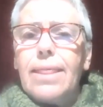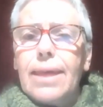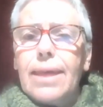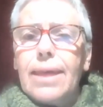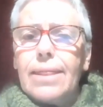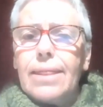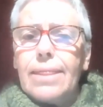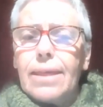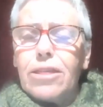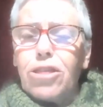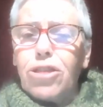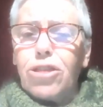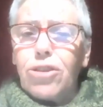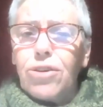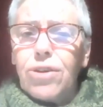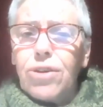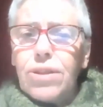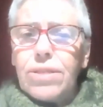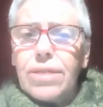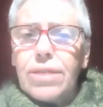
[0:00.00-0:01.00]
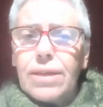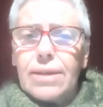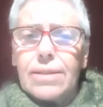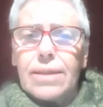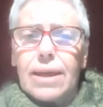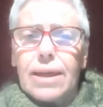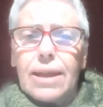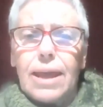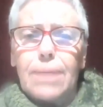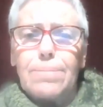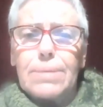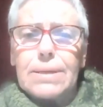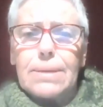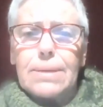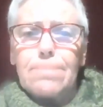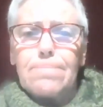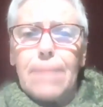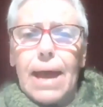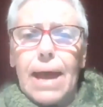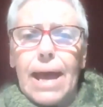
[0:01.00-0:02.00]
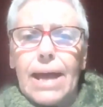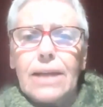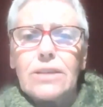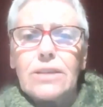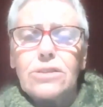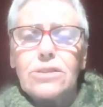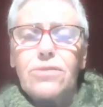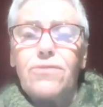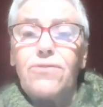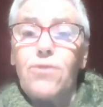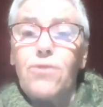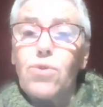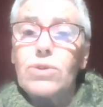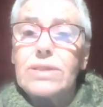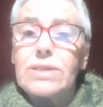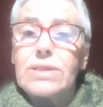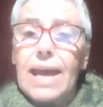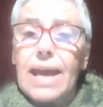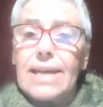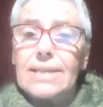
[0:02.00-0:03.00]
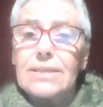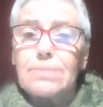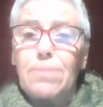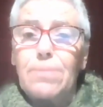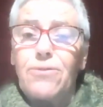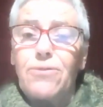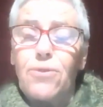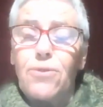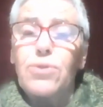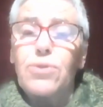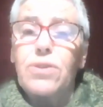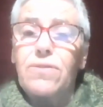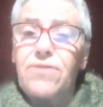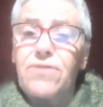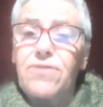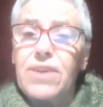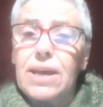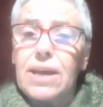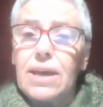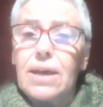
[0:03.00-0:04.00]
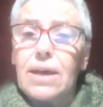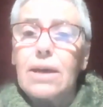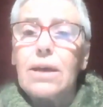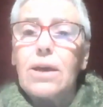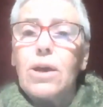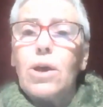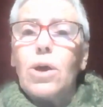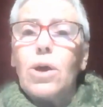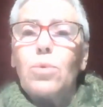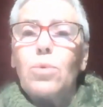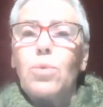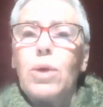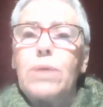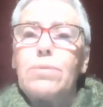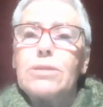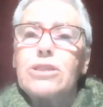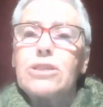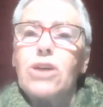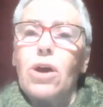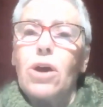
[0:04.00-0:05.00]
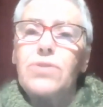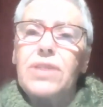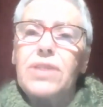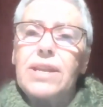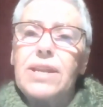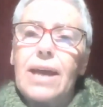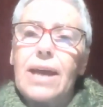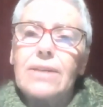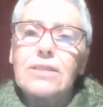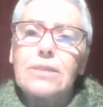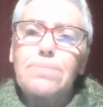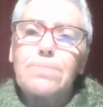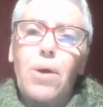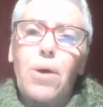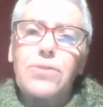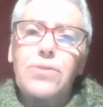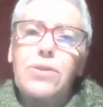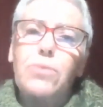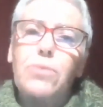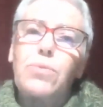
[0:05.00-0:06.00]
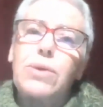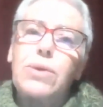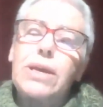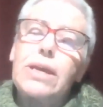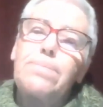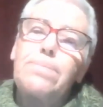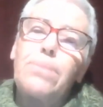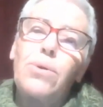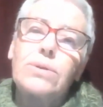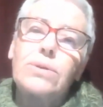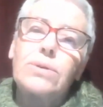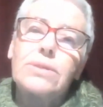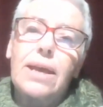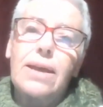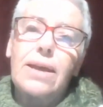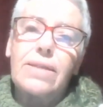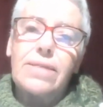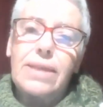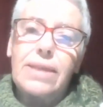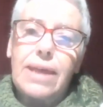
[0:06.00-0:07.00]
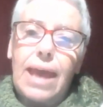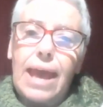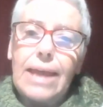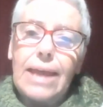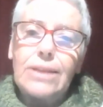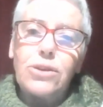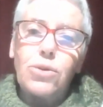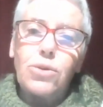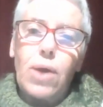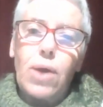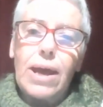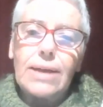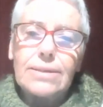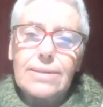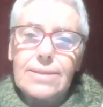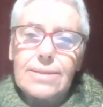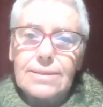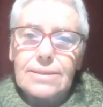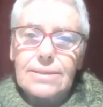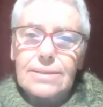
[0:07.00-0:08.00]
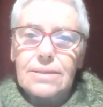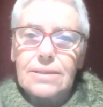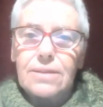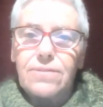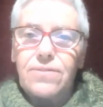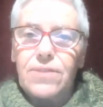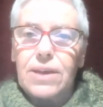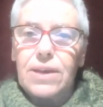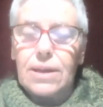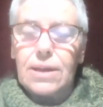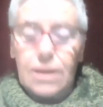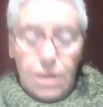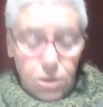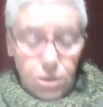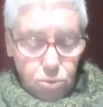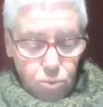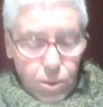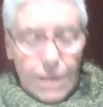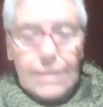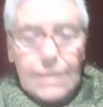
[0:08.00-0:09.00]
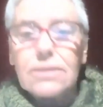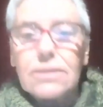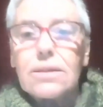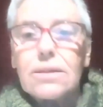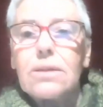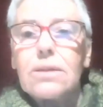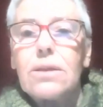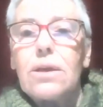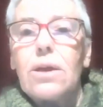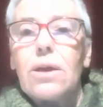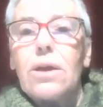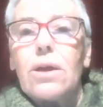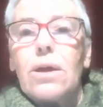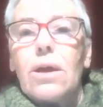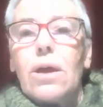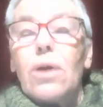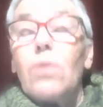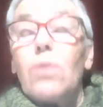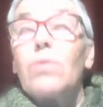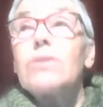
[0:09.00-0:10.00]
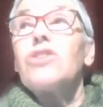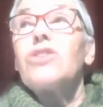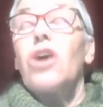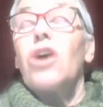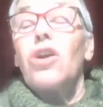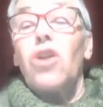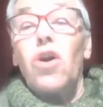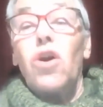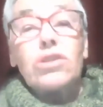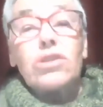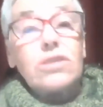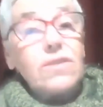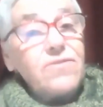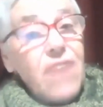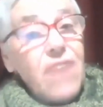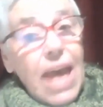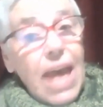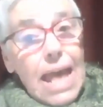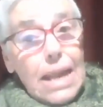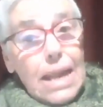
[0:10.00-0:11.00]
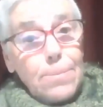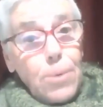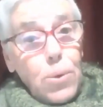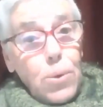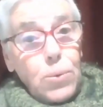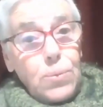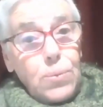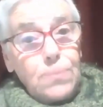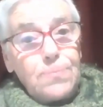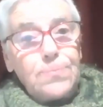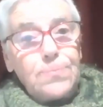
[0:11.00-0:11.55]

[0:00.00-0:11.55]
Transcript: Then the third thing that happened in March, 4 days before the fair, we were told that our spot that we had booked at the annual Out in the City Fair in Wellington was no longer available.